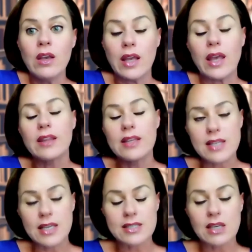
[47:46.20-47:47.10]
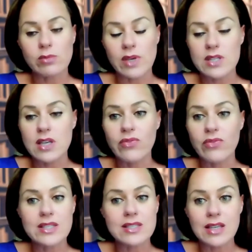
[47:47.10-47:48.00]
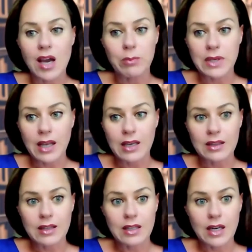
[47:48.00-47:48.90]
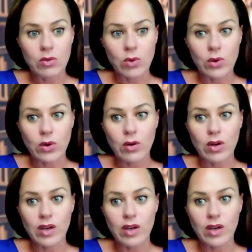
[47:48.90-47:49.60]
at least I can say for myself, I did not mean anything that I wrote